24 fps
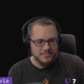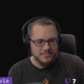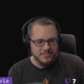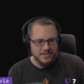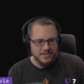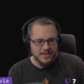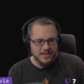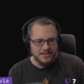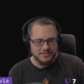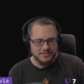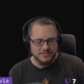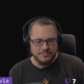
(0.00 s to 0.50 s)

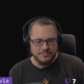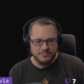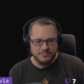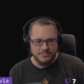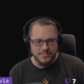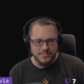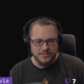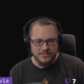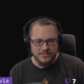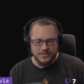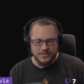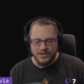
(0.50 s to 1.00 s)

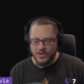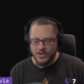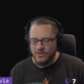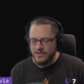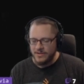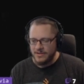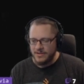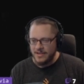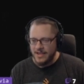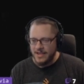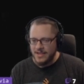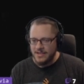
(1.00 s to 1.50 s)

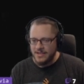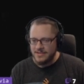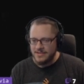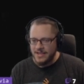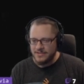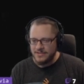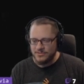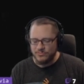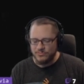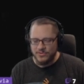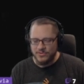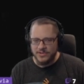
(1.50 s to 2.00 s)
it
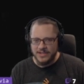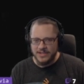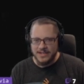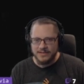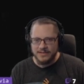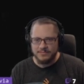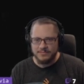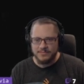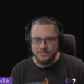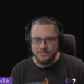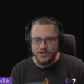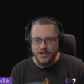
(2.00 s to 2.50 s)
hasn't
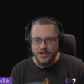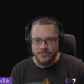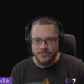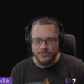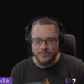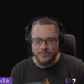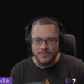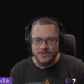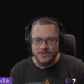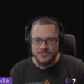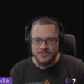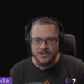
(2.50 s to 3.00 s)
really gone
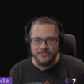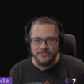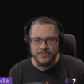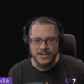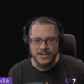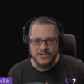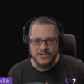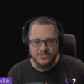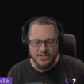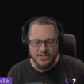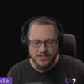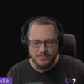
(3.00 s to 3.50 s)
through much
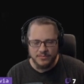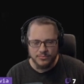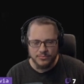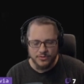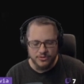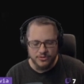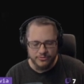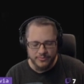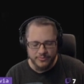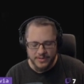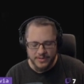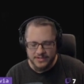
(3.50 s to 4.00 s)
innovation and
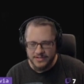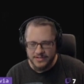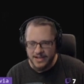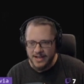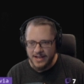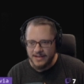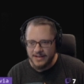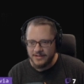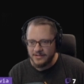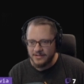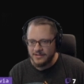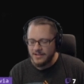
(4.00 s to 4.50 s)
improvement.
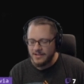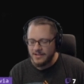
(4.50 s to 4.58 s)
And,